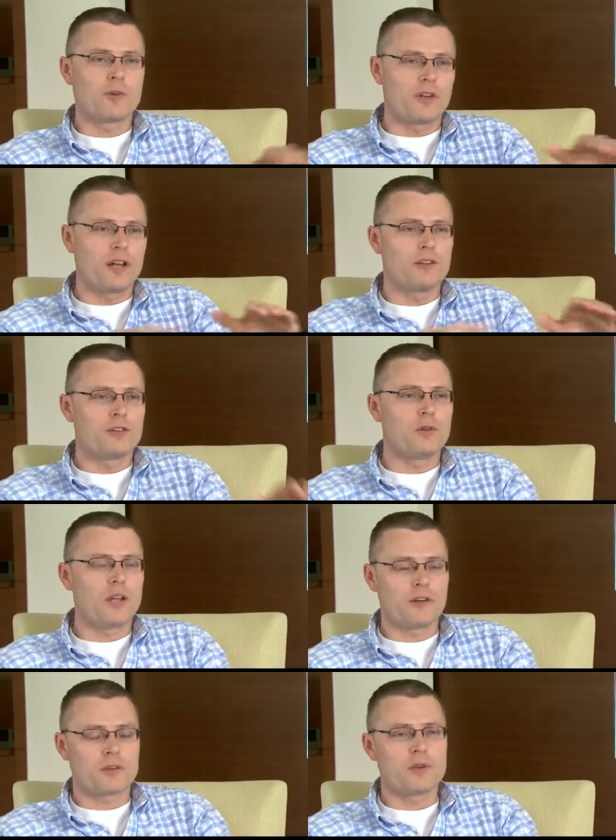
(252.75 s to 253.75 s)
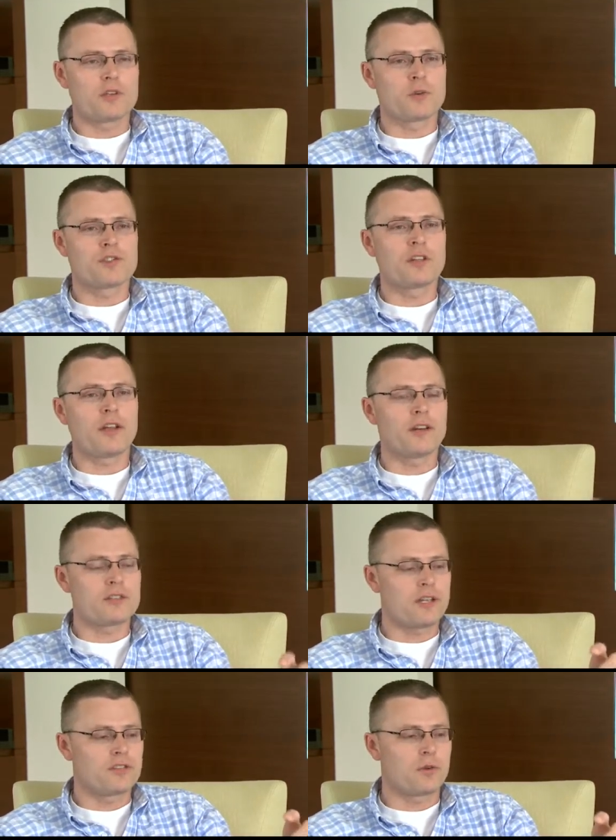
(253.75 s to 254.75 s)
your layer 2, layer 3 switching layers,
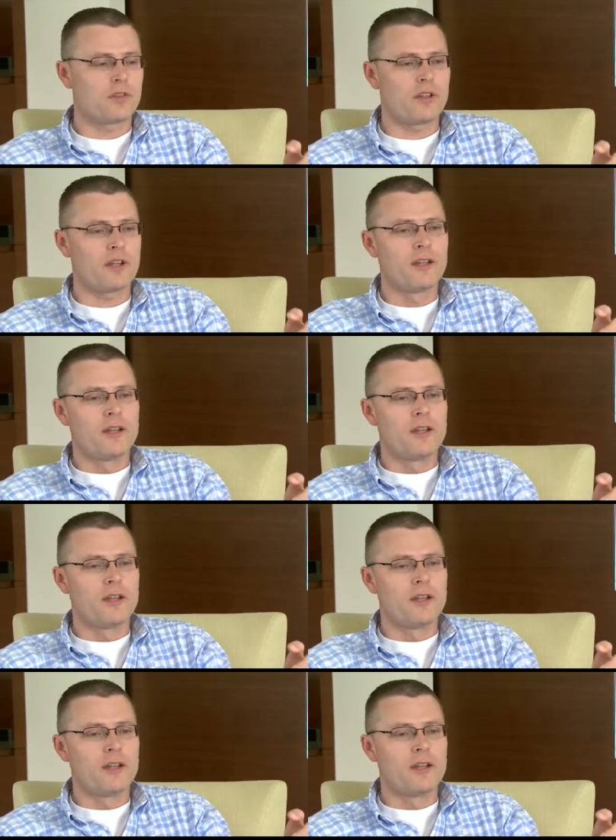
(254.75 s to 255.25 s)
that sort of thing,